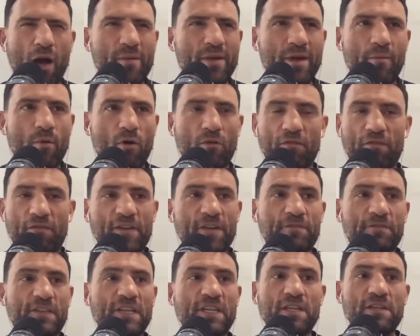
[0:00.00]

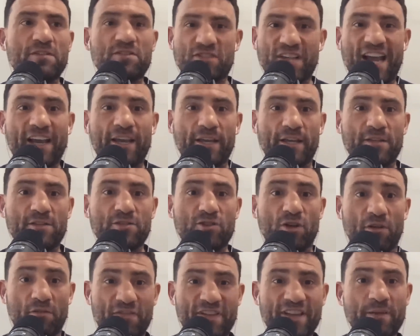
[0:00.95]
attack a
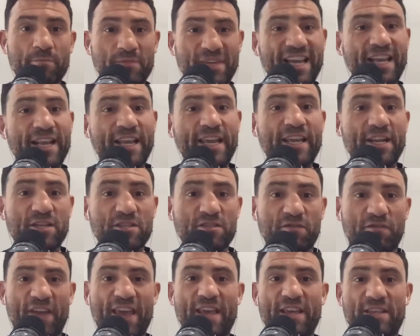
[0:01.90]
high-profile celebrity. But yeah,
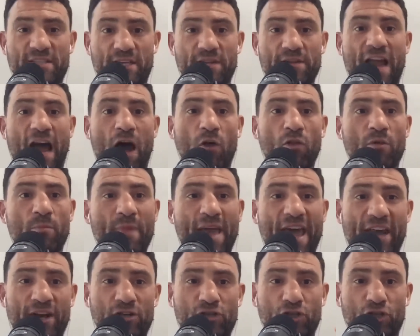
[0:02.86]
anyway, a lot of these
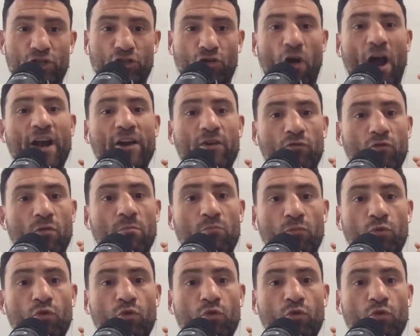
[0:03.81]
testimonies are